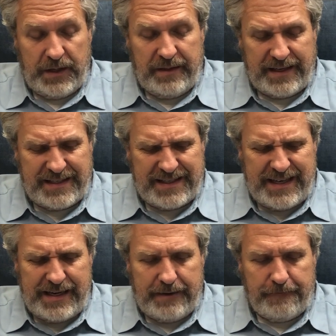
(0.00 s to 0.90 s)
They
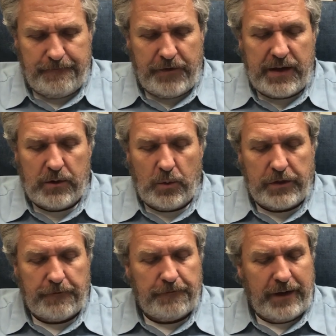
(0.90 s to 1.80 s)
see and feel what
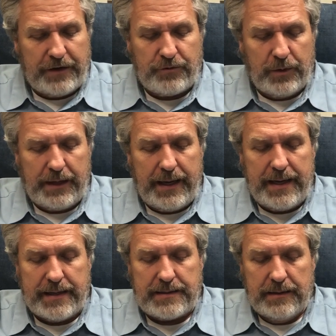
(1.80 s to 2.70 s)
the flesh really
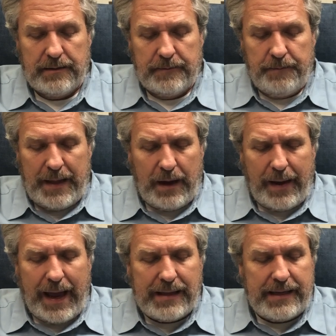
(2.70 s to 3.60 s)
is, how
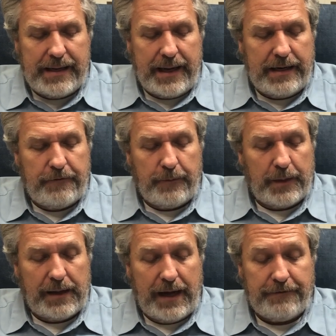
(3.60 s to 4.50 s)
alienated from the
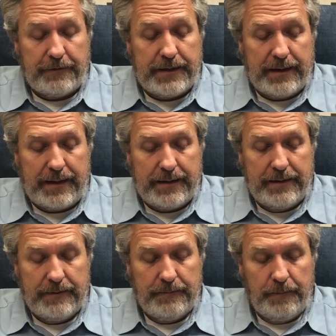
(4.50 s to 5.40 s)
life of God.
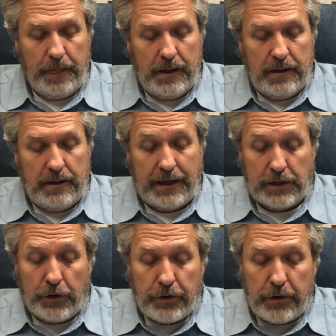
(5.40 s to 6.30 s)
They
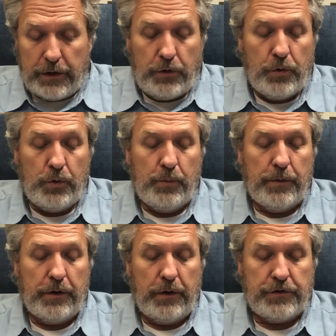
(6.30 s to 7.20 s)
learn in whom
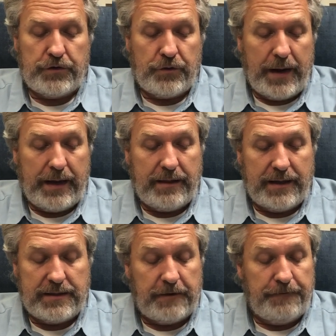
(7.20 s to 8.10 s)
their strength
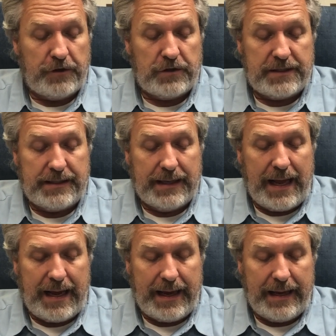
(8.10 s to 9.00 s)
and sufficiency
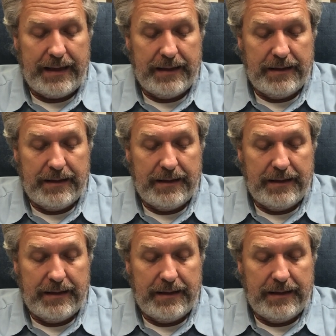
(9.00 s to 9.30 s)
lie.